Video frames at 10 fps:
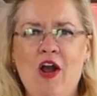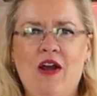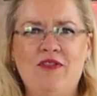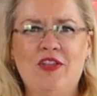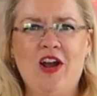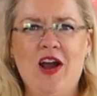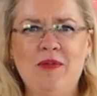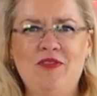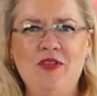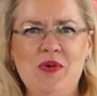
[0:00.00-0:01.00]
off the
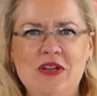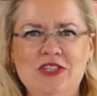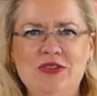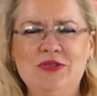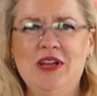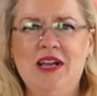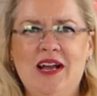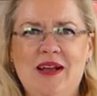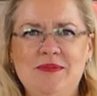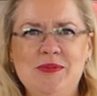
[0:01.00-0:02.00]
cob if you want to,
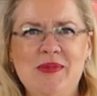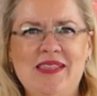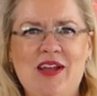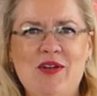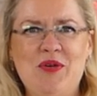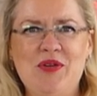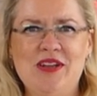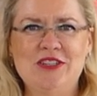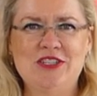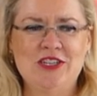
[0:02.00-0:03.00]
um, to make that corn
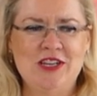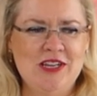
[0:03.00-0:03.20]
dish.